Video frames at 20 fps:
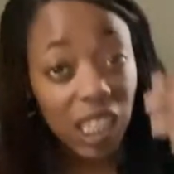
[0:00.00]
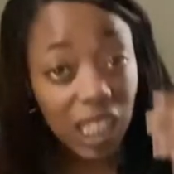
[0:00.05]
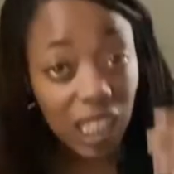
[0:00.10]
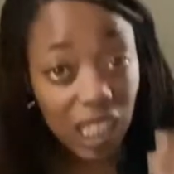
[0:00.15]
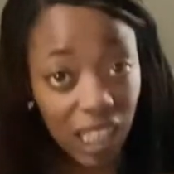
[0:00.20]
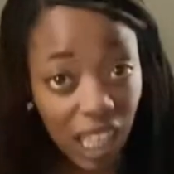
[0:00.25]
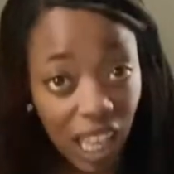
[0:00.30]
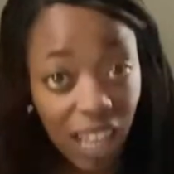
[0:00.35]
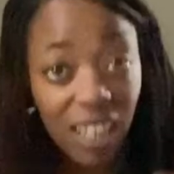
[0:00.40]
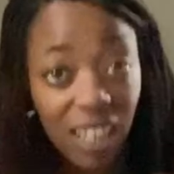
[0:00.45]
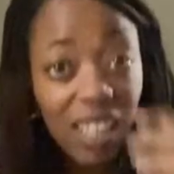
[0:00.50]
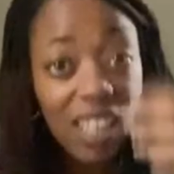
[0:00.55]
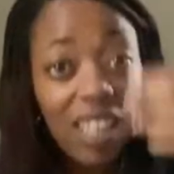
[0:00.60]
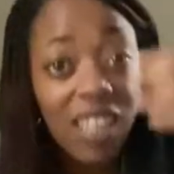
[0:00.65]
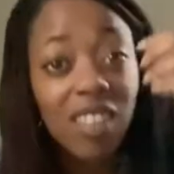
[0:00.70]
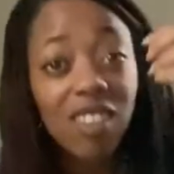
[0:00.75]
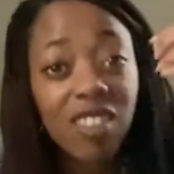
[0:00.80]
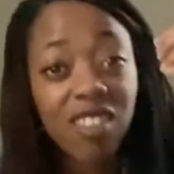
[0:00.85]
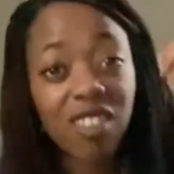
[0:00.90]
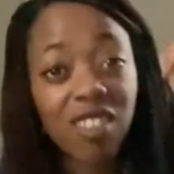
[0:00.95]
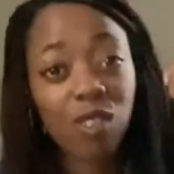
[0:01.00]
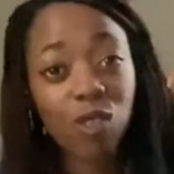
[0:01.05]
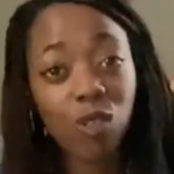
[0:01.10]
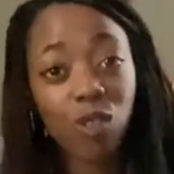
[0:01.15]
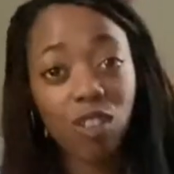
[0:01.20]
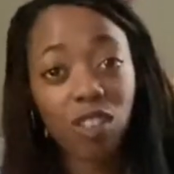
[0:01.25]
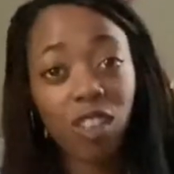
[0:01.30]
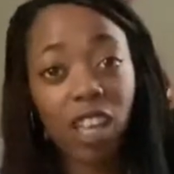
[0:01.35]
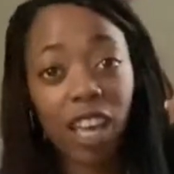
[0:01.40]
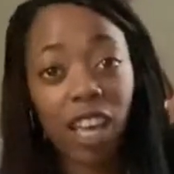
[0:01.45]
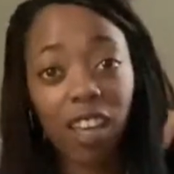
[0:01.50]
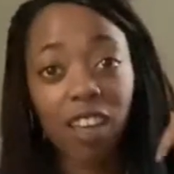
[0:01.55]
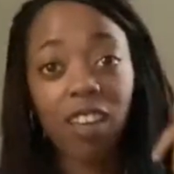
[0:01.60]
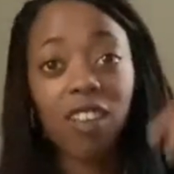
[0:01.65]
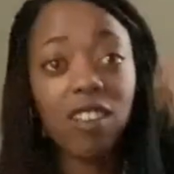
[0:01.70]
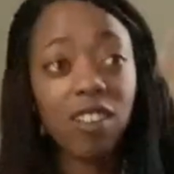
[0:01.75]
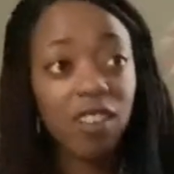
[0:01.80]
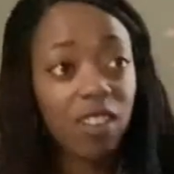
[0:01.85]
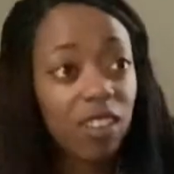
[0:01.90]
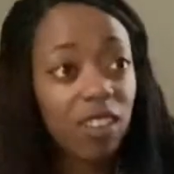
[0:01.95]
That again is still like
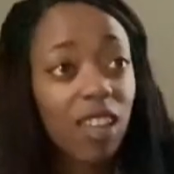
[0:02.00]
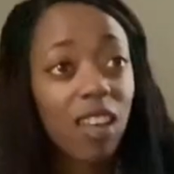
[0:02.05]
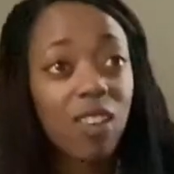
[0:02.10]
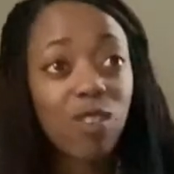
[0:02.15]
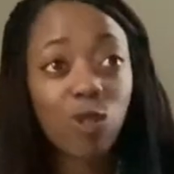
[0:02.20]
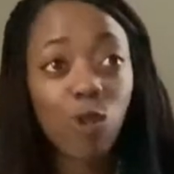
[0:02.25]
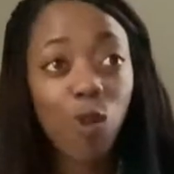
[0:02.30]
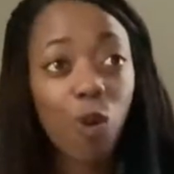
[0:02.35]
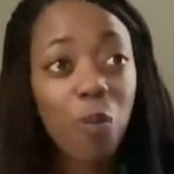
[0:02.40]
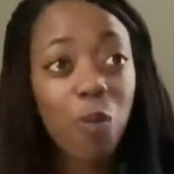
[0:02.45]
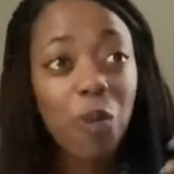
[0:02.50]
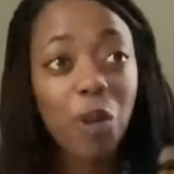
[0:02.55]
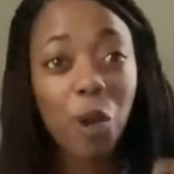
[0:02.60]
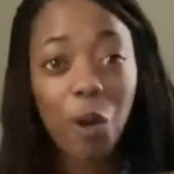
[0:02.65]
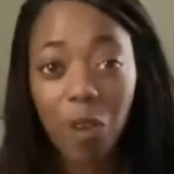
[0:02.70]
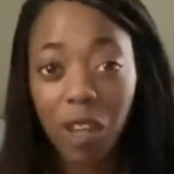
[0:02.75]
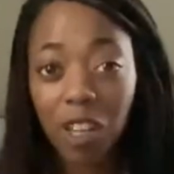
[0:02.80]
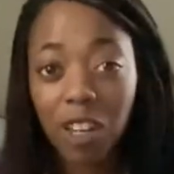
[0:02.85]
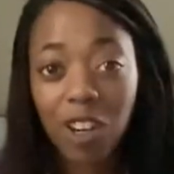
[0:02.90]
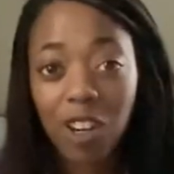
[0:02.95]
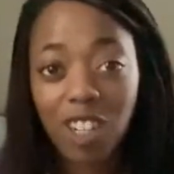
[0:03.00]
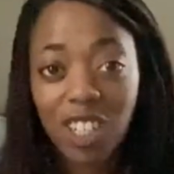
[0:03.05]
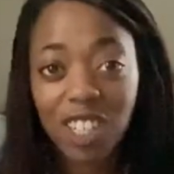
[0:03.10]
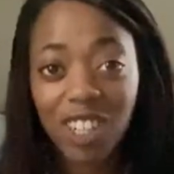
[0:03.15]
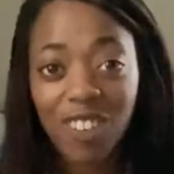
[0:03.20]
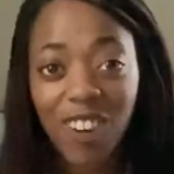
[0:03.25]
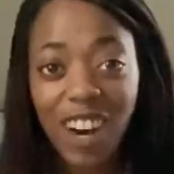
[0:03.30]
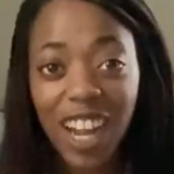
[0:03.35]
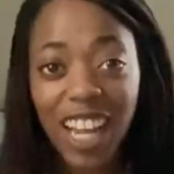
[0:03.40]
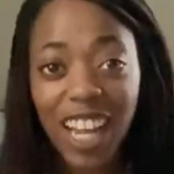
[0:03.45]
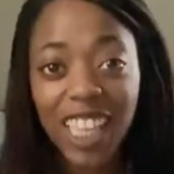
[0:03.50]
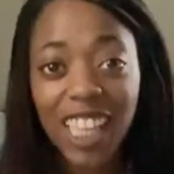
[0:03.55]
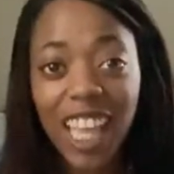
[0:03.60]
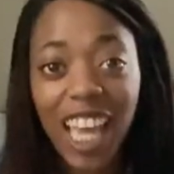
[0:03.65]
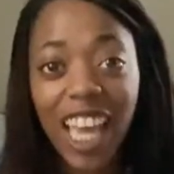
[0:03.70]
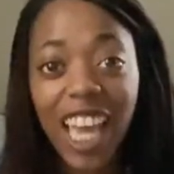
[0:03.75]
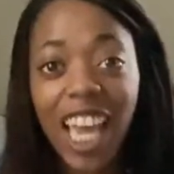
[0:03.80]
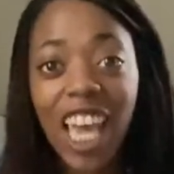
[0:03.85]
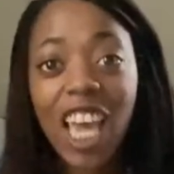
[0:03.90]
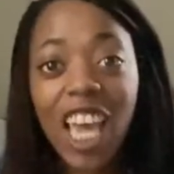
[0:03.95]
that Scorpio energy, right? Like
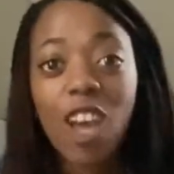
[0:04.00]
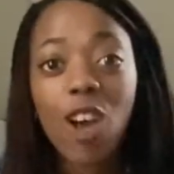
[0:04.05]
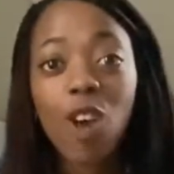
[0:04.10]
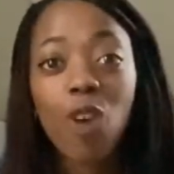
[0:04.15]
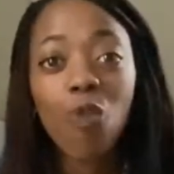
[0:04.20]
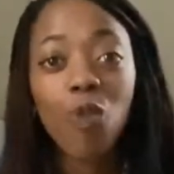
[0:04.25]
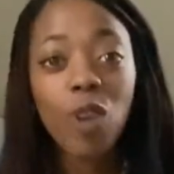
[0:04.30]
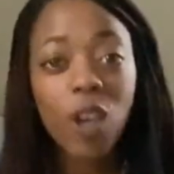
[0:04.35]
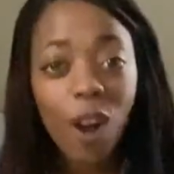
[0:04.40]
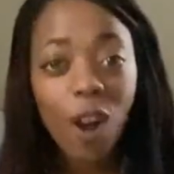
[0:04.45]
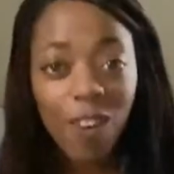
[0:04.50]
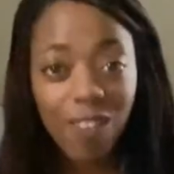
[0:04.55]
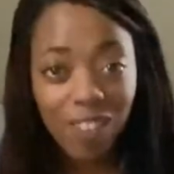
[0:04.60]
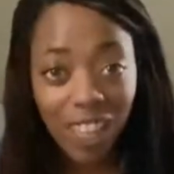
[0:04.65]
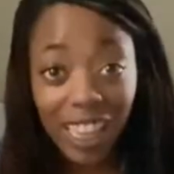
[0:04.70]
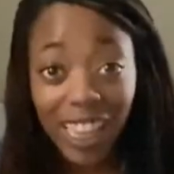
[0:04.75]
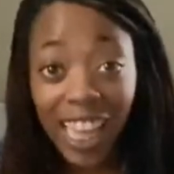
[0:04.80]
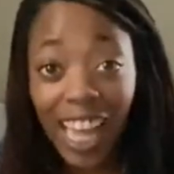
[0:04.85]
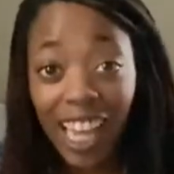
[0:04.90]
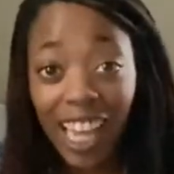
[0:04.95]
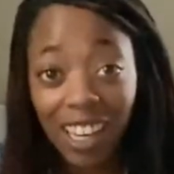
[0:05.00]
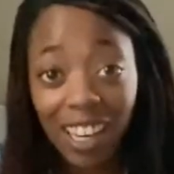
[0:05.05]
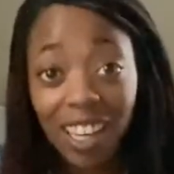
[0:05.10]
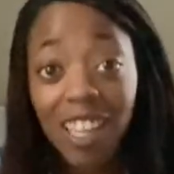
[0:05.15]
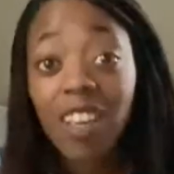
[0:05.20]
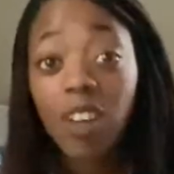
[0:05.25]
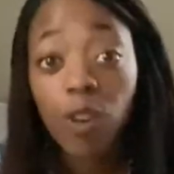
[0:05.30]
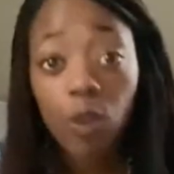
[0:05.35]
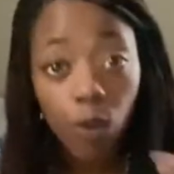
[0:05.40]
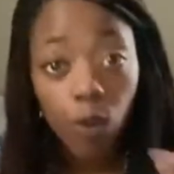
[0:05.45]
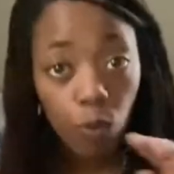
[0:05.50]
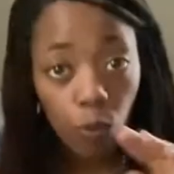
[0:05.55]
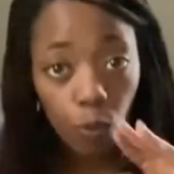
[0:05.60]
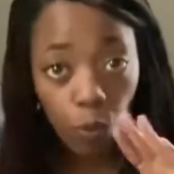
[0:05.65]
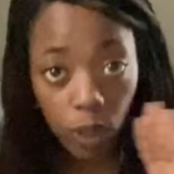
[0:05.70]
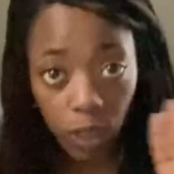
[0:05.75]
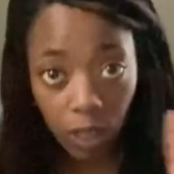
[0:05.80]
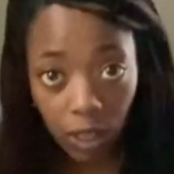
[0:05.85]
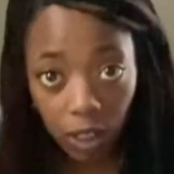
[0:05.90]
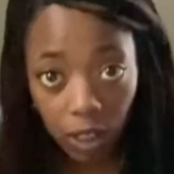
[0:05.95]
we are the light
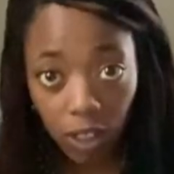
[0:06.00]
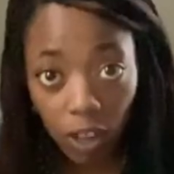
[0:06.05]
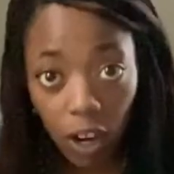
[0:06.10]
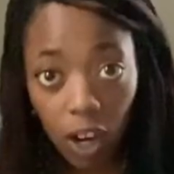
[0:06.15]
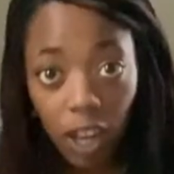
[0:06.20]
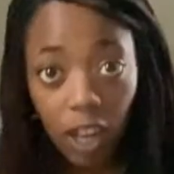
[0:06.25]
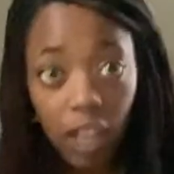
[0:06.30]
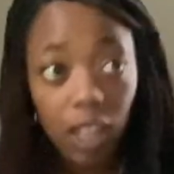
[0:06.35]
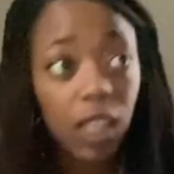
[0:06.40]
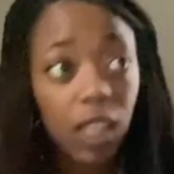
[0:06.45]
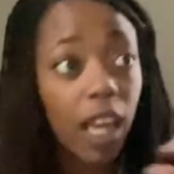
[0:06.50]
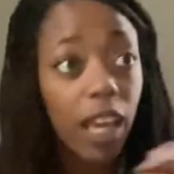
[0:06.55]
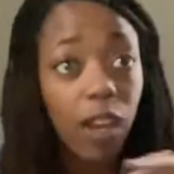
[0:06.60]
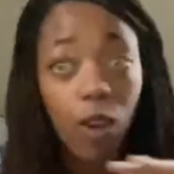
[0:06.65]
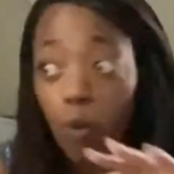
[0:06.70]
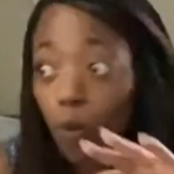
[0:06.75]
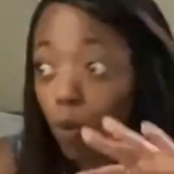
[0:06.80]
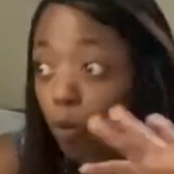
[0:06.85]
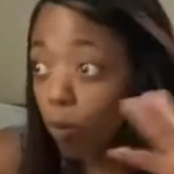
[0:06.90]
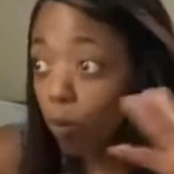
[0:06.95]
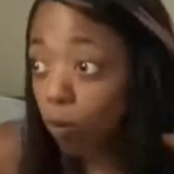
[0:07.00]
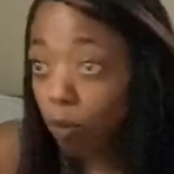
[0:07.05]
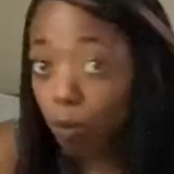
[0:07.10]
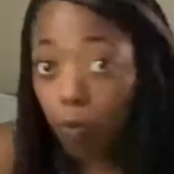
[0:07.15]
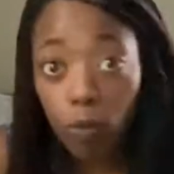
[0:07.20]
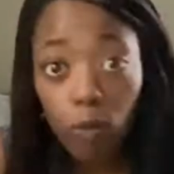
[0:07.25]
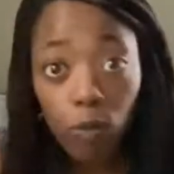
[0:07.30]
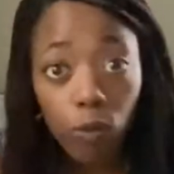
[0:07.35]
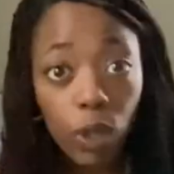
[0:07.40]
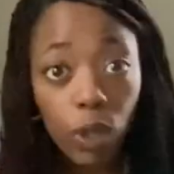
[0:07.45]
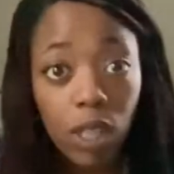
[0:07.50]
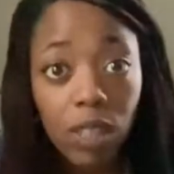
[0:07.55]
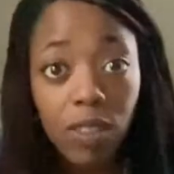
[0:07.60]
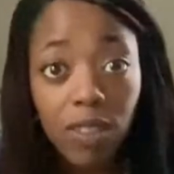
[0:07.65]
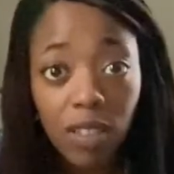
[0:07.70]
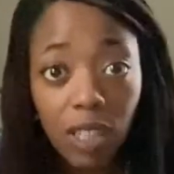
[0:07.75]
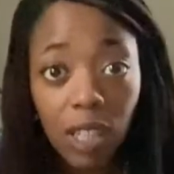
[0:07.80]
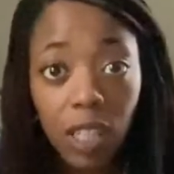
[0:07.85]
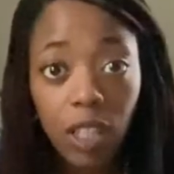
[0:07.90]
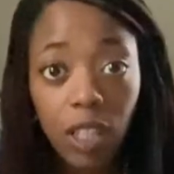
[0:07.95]
within the dark. Like we can
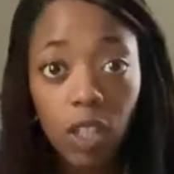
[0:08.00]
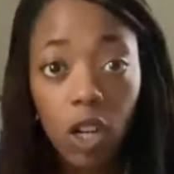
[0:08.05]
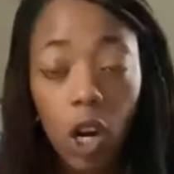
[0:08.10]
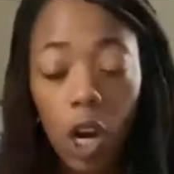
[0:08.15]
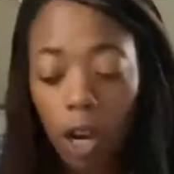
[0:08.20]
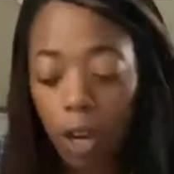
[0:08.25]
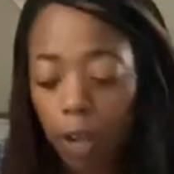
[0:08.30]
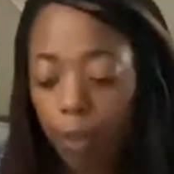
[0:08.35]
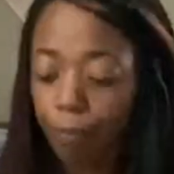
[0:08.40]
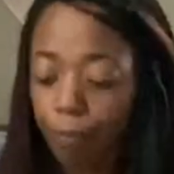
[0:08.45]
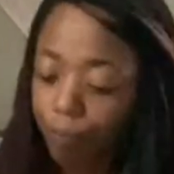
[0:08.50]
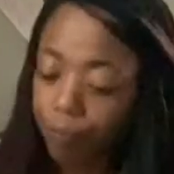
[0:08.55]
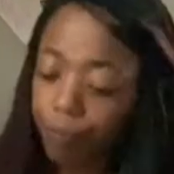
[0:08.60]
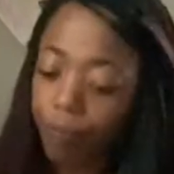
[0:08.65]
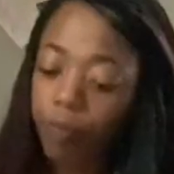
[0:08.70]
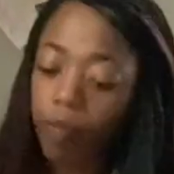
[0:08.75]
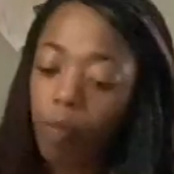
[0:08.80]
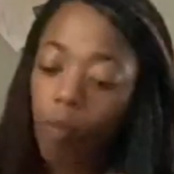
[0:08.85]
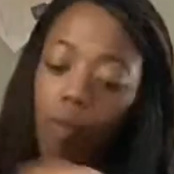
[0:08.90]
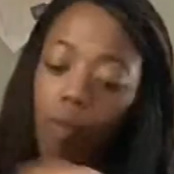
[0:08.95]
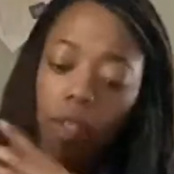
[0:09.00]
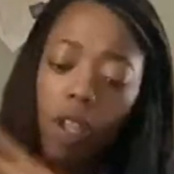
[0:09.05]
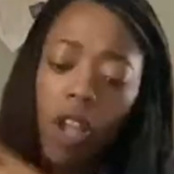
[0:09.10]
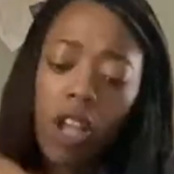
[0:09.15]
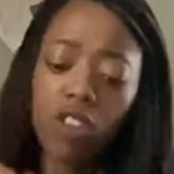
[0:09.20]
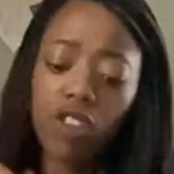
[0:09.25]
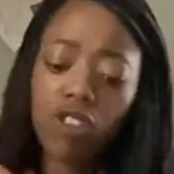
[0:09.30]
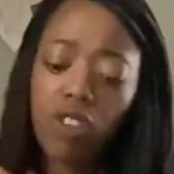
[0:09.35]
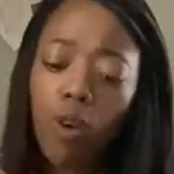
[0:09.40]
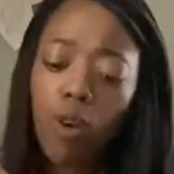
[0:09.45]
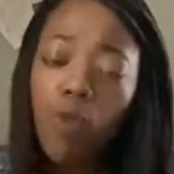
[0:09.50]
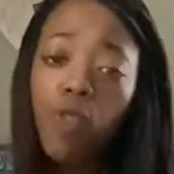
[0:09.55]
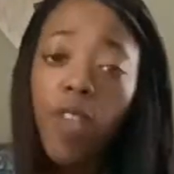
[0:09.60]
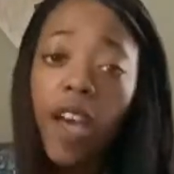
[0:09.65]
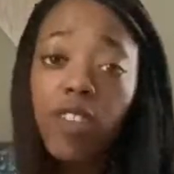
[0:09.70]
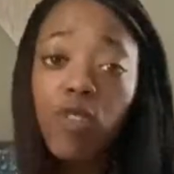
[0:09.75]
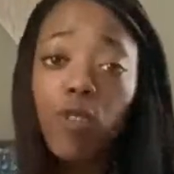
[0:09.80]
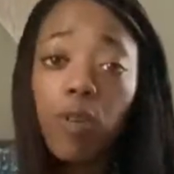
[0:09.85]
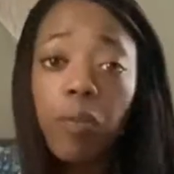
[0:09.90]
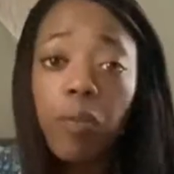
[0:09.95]
see in the dark. And so
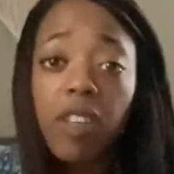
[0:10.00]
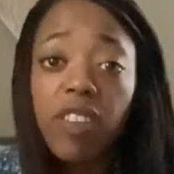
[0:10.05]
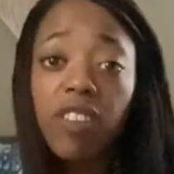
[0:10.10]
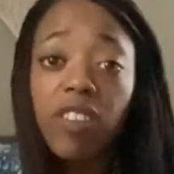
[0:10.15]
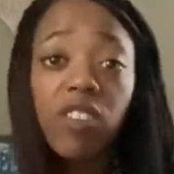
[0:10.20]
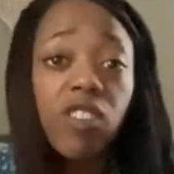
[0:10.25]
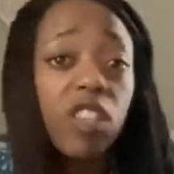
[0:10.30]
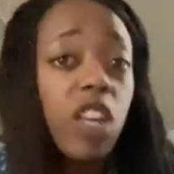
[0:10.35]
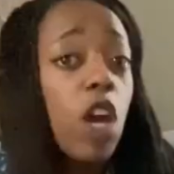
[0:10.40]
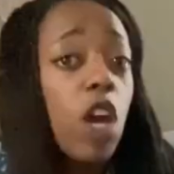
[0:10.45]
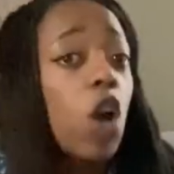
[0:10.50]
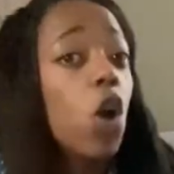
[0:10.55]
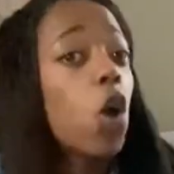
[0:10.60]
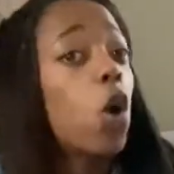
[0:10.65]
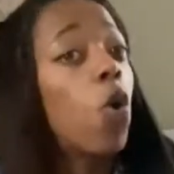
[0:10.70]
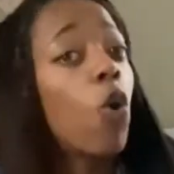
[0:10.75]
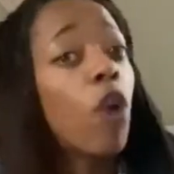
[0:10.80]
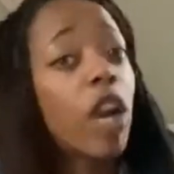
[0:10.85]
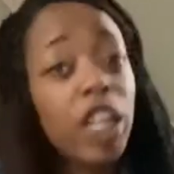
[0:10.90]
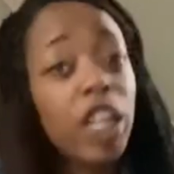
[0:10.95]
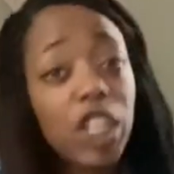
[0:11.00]
that's what makes us great